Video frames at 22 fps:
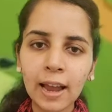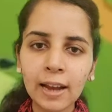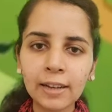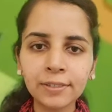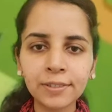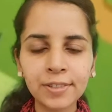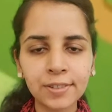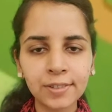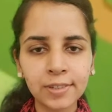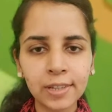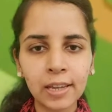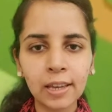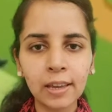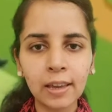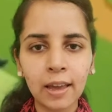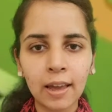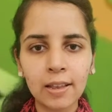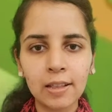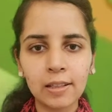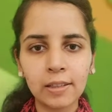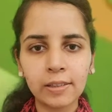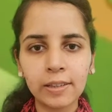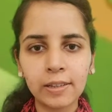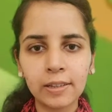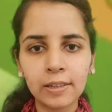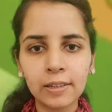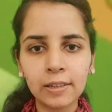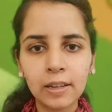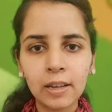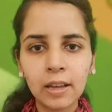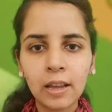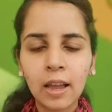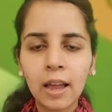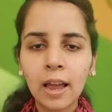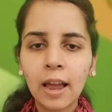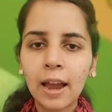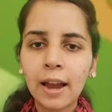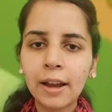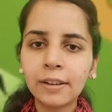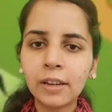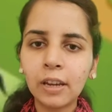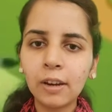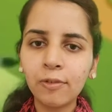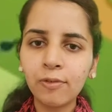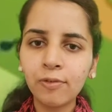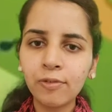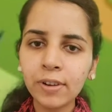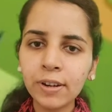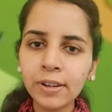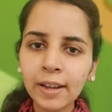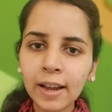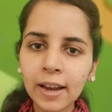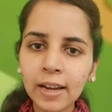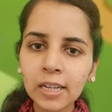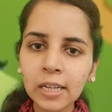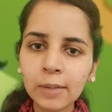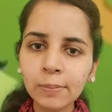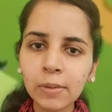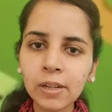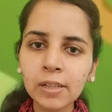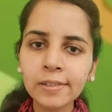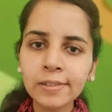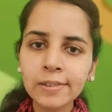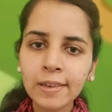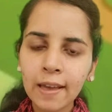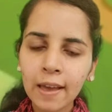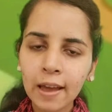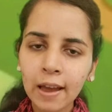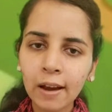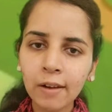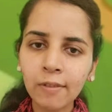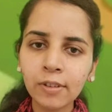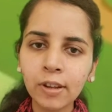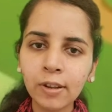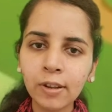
and stay healthy. And different animals have